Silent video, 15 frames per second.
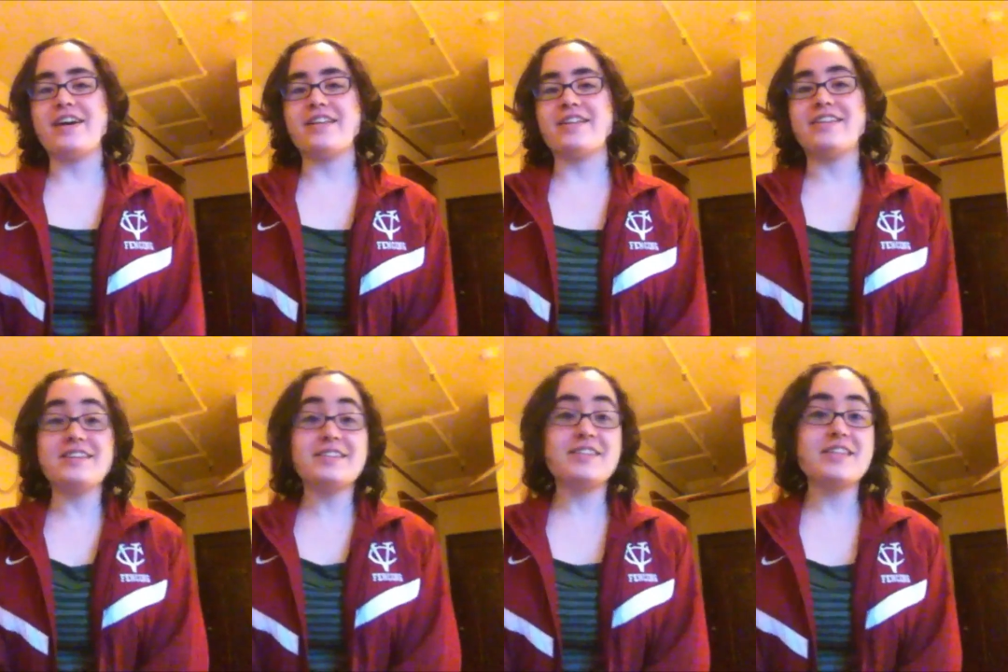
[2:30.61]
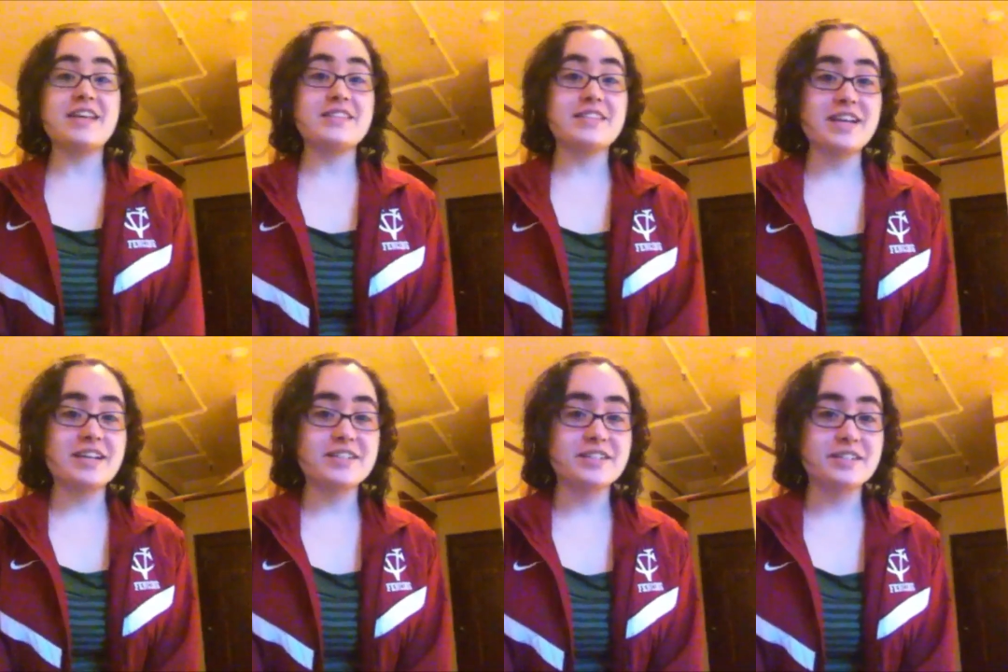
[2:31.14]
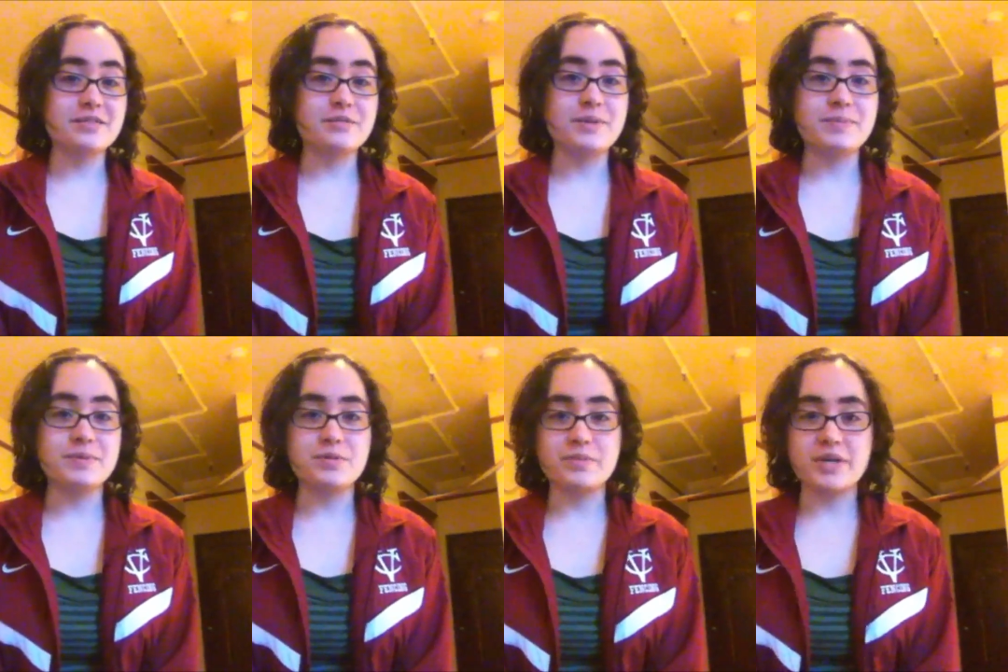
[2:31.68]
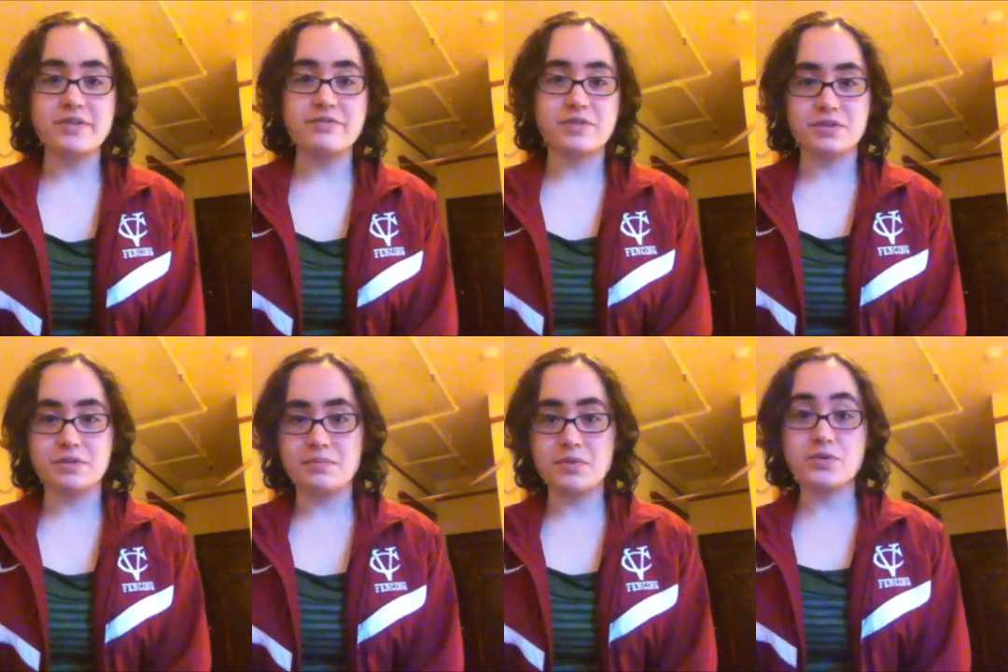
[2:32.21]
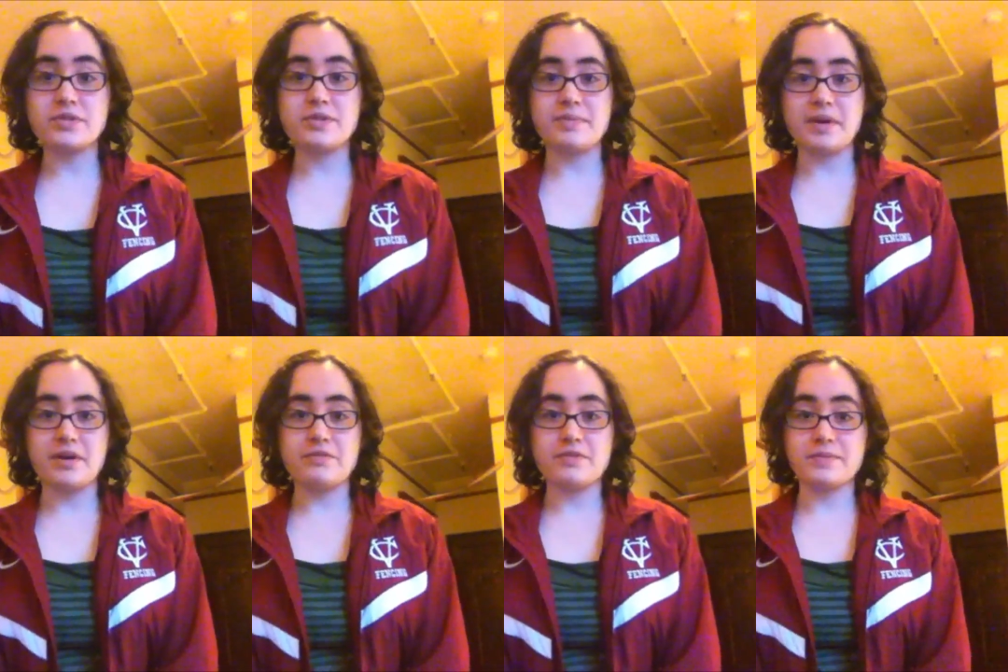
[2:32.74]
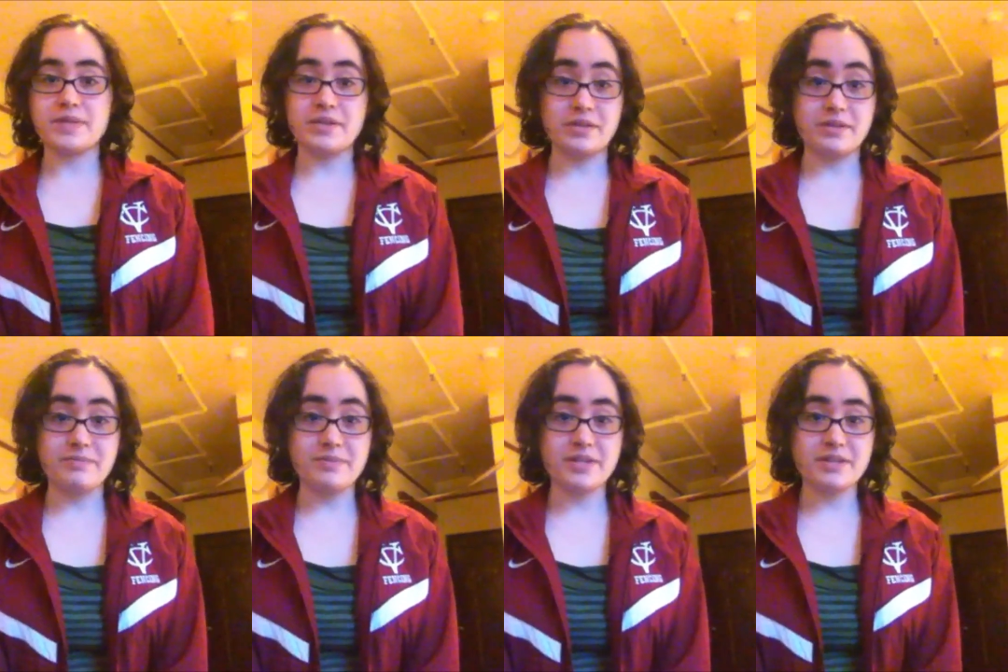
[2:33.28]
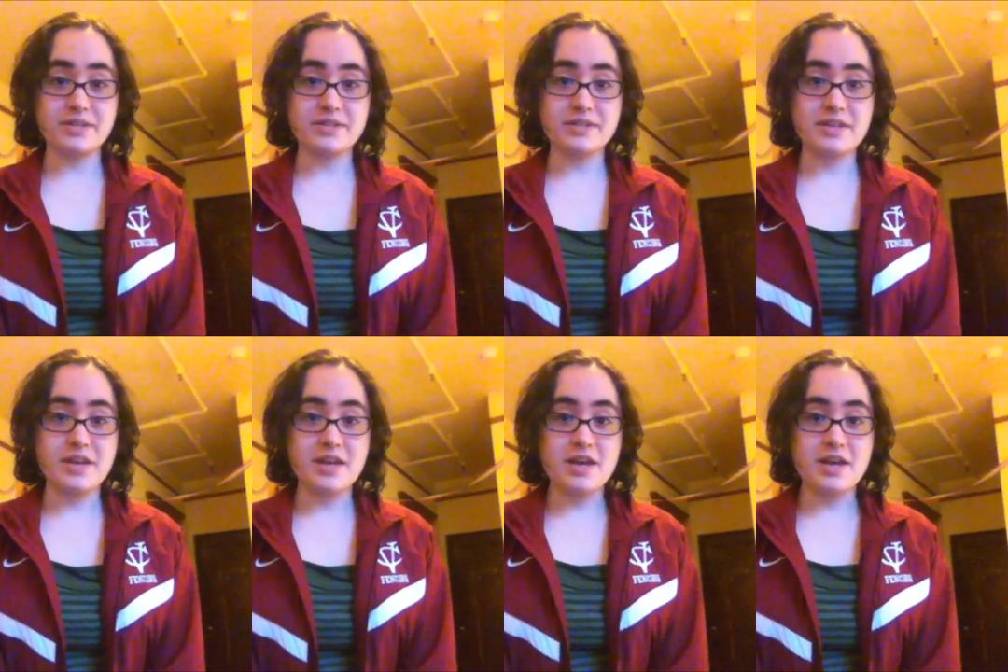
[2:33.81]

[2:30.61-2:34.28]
This is actually the weapon you might have heard the most about from the Olympics.